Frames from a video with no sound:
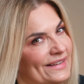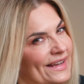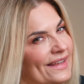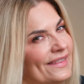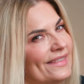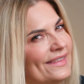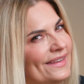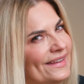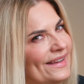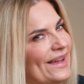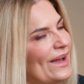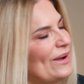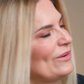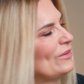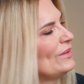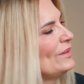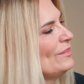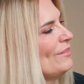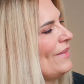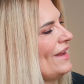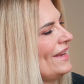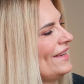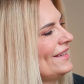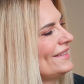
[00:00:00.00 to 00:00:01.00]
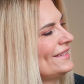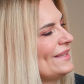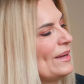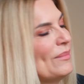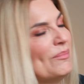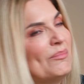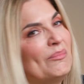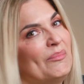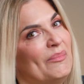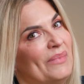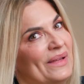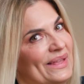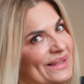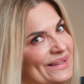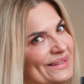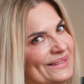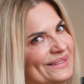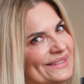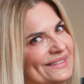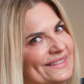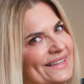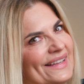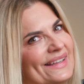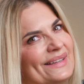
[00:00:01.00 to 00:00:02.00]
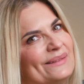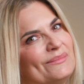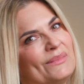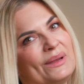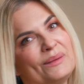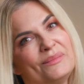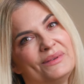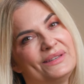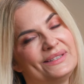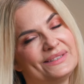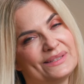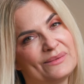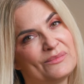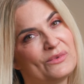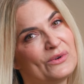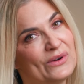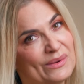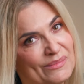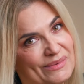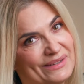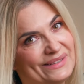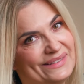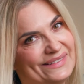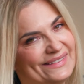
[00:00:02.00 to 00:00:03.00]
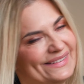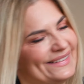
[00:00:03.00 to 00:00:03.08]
I think I will make some bells and maybe some ribbon.